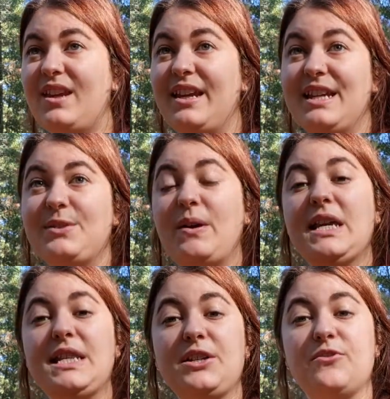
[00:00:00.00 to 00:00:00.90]
It's where
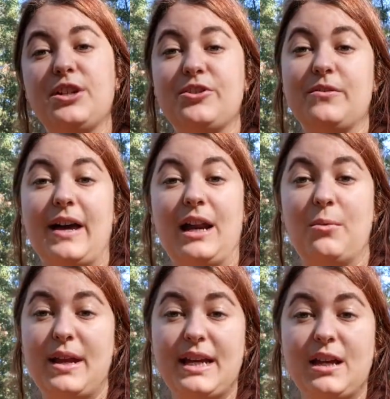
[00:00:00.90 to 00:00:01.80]
the tradition of
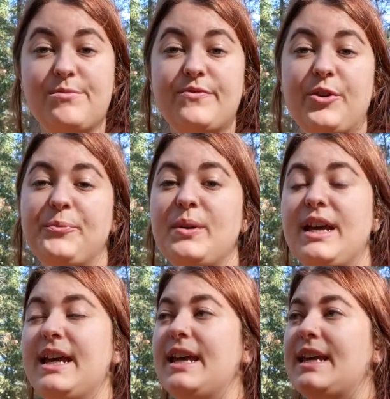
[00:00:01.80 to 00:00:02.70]
Halloween comes from.
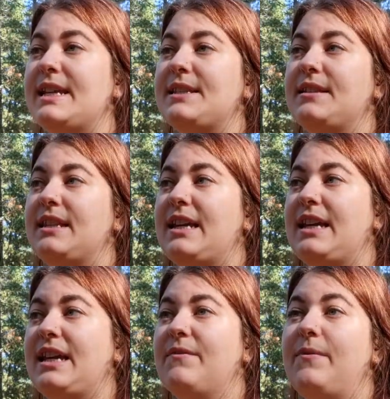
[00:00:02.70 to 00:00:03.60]
It's
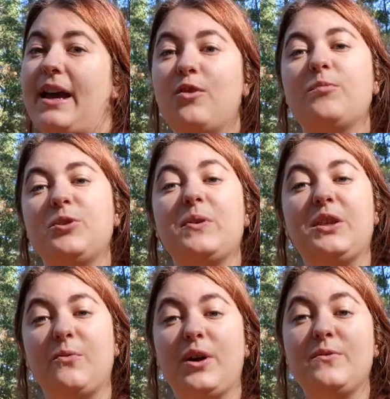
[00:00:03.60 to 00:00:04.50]
the veil between the
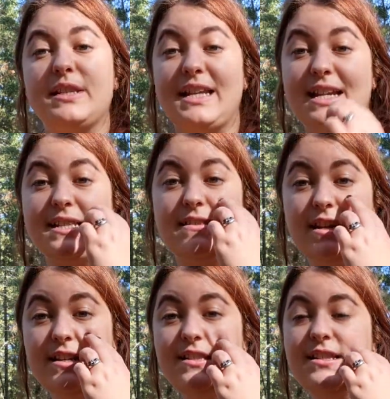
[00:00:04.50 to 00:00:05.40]
worlds is at its
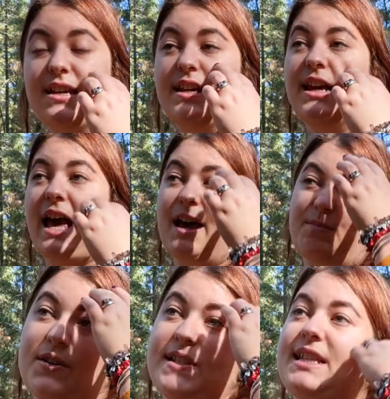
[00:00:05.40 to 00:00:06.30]
thinnest, and
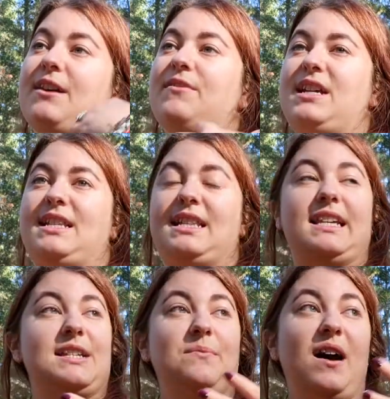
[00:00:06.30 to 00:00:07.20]
of that reason,
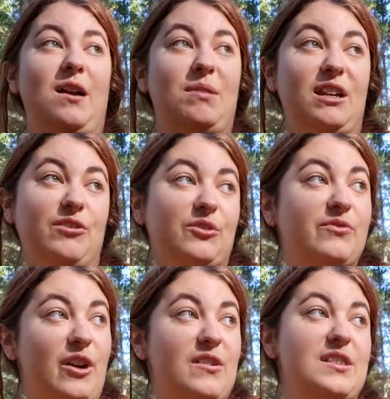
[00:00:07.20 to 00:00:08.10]
that's why I'm here in the
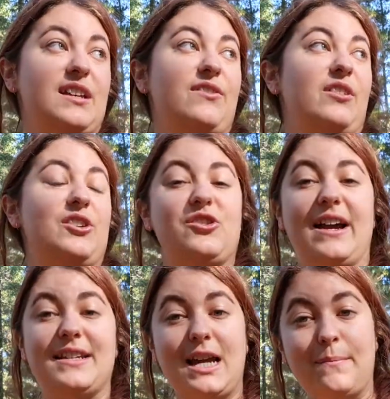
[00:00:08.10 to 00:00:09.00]
forest. I thought I'd try
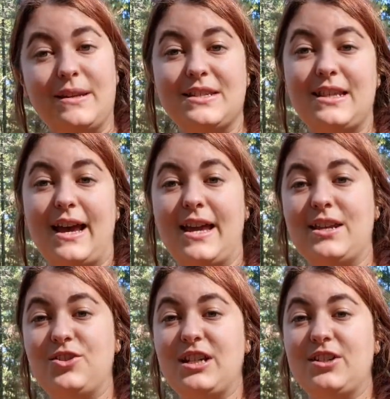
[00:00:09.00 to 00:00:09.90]
and tap into that
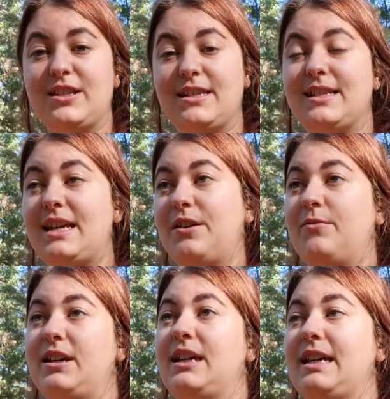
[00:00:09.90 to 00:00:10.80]
energy just to see if
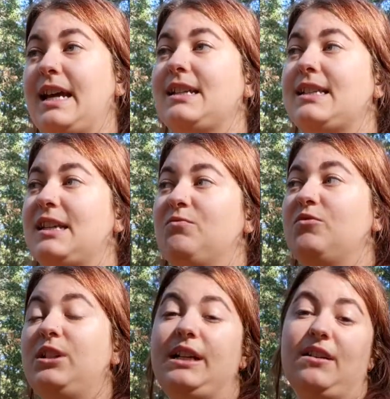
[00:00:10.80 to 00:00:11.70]
we can get some
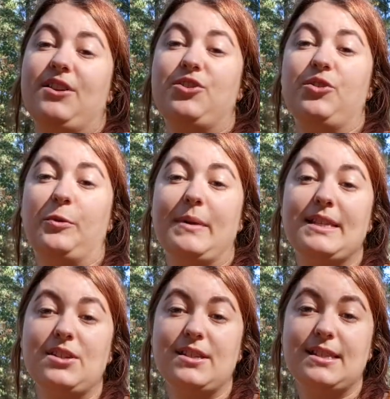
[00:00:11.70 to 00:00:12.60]
really nice strong
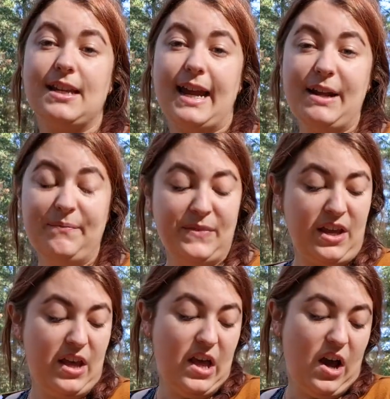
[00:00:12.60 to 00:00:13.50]
messages today.
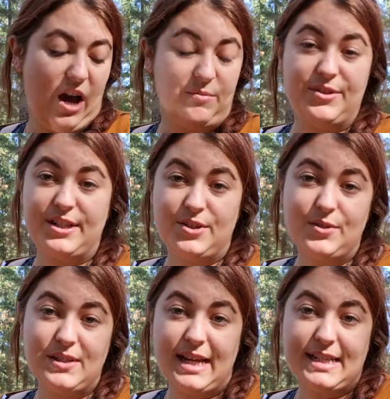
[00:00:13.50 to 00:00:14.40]
I'm using two
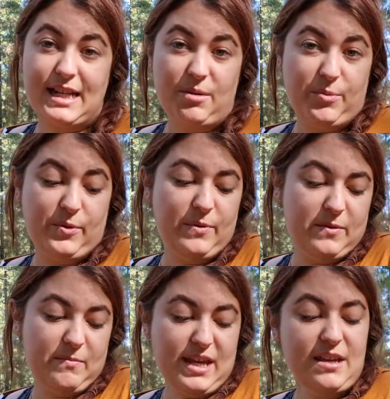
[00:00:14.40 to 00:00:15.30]
decks that I brought with
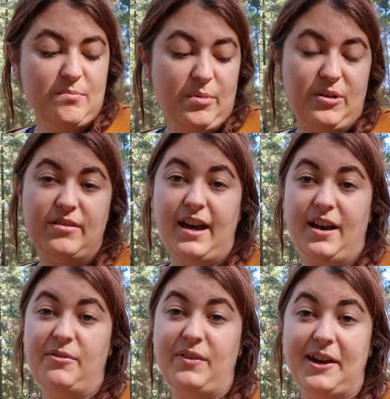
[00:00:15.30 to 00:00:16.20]
me. Both are
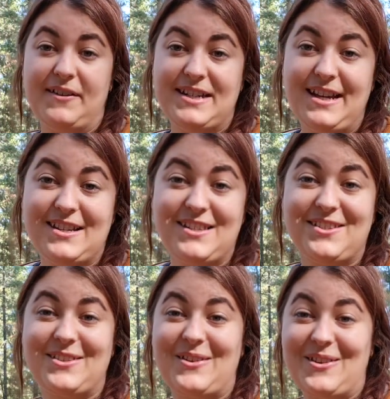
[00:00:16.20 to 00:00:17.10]
fairy decks,
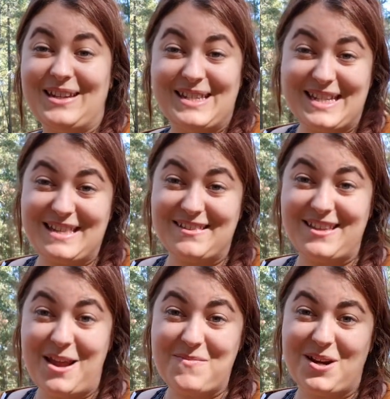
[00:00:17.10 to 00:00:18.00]
so you can see the
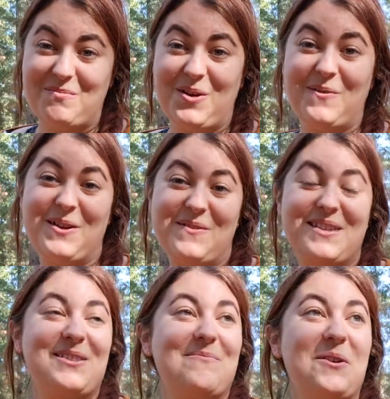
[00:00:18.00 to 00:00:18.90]
theme that I'm going with
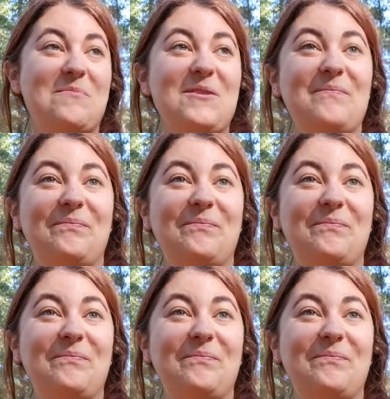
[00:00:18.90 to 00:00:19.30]
at the moment.